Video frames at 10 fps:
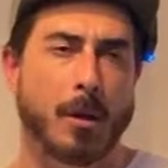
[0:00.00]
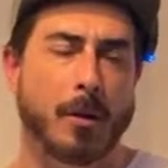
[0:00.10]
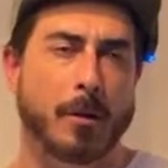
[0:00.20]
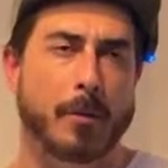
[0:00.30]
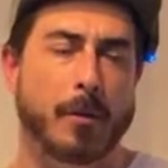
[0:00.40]

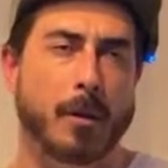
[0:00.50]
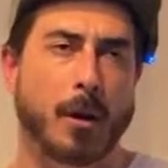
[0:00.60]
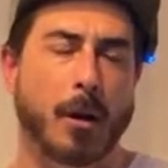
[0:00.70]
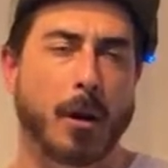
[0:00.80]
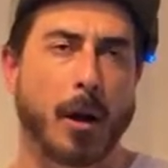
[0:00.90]
Let's see.
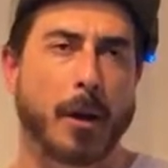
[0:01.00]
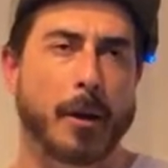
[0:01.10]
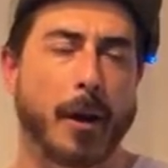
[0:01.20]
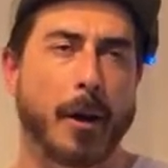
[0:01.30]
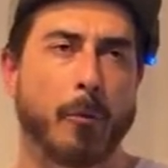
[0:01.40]
I
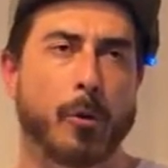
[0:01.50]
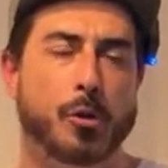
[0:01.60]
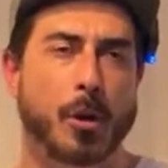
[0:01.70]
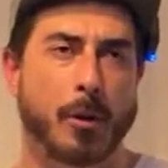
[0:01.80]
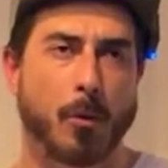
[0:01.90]
was
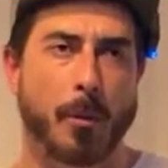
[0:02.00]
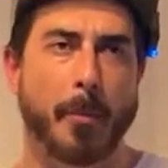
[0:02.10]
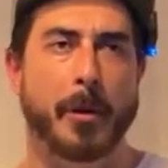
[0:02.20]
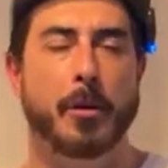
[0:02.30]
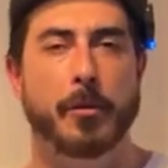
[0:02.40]
tried to warm up
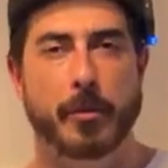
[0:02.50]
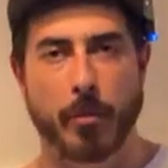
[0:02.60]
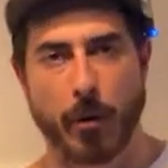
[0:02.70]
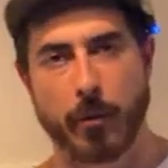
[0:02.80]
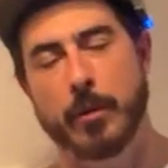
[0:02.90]
my toast
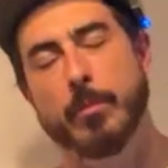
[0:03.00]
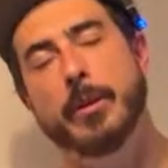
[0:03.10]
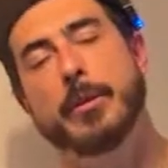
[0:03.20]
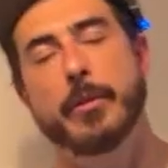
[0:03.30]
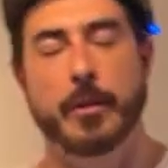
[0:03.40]
bar a little
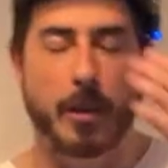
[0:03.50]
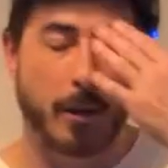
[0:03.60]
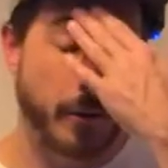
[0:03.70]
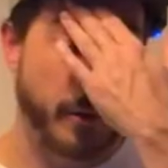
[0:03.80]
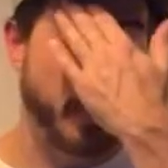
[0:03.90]
bit to see
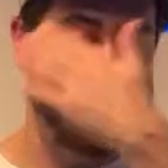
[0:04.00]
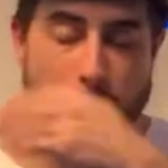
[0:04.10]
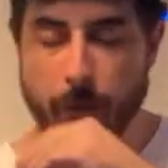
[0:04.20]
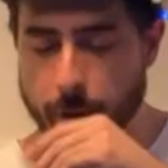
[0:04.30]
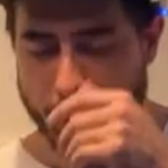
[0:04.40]
because that was
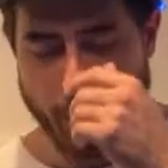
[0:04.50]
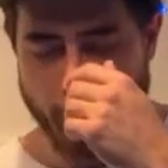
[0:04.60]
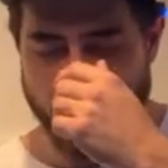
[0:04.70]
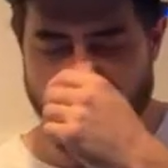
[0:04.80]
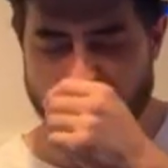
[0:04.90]
really going to be
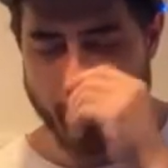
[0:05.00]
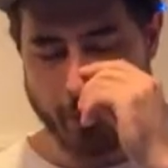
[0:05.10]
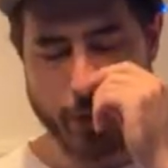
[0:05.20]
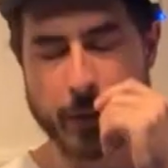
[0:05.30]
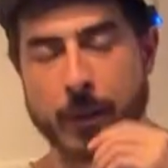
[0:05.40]
the thing that